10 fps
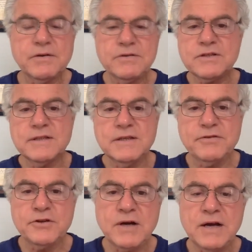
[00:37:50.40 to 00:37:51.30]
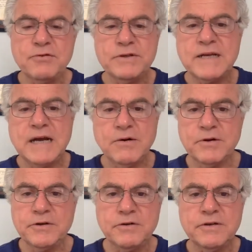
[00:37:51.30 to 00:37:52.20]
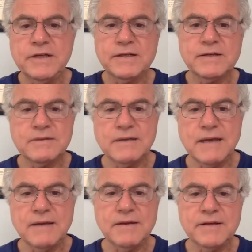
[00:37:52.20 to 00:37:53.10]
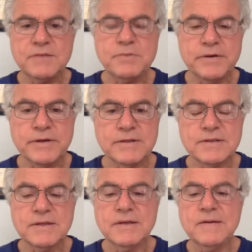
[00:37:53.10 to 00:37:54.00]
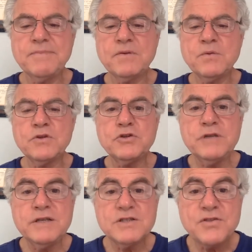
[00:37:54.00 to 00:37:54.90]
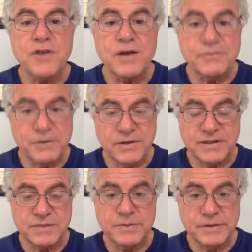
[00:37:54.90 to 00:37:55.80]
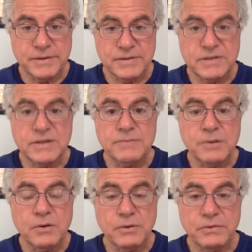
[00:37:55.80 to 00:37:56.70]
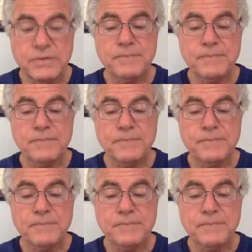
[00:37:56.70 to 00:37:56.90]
just live in your ivory tower. You don't need experience. What you need is thoughtful experience. You need both.